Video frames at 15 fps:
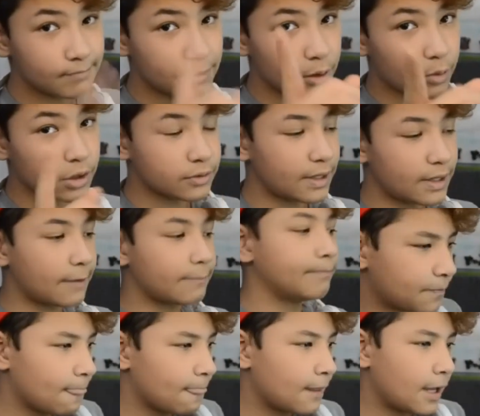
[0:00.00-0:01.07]
it works with that.
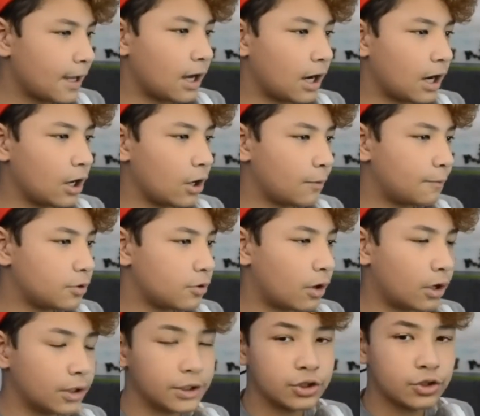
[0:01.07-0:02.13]
I hope you
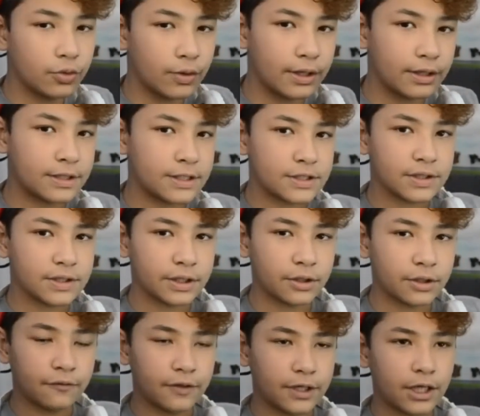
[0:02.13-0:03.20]
all enjoyed this
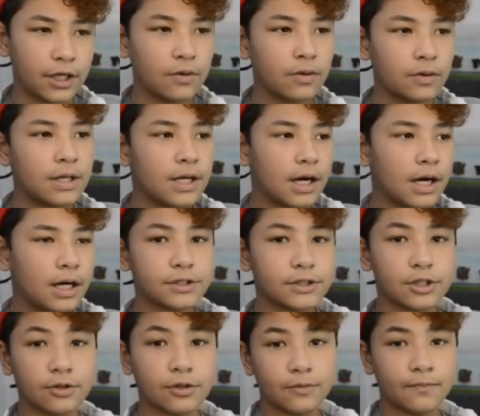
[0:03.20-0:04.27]
little video.
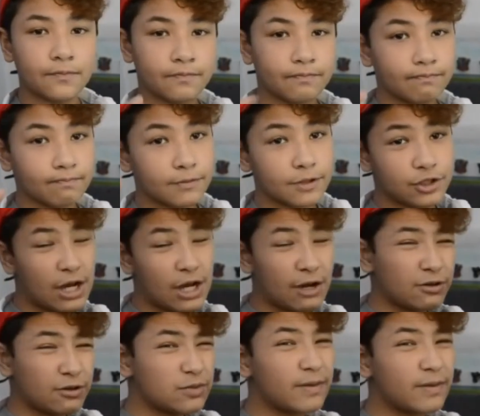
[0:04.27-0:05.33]
Also, shout
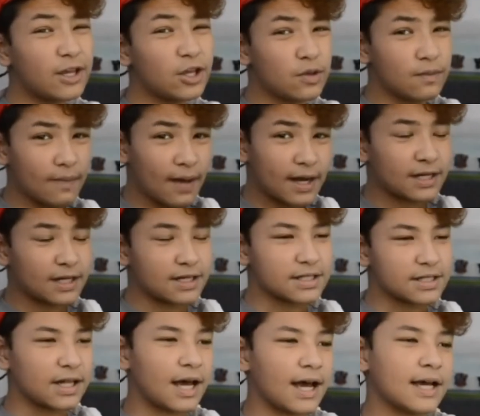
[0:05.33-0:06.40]
out to my humanities
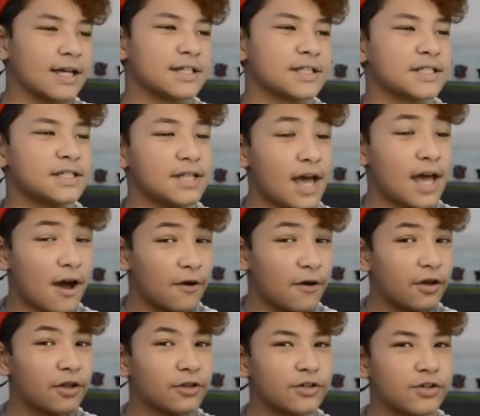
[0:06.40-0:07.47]
class. How
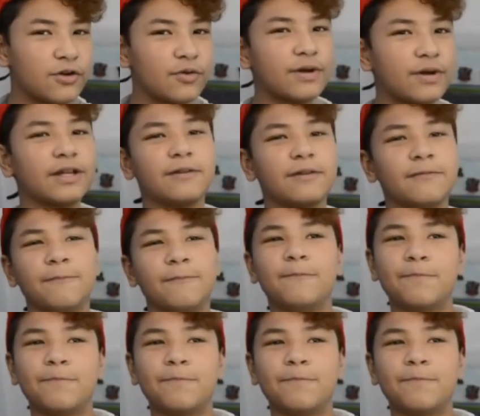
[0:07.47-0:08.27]
y'all doing?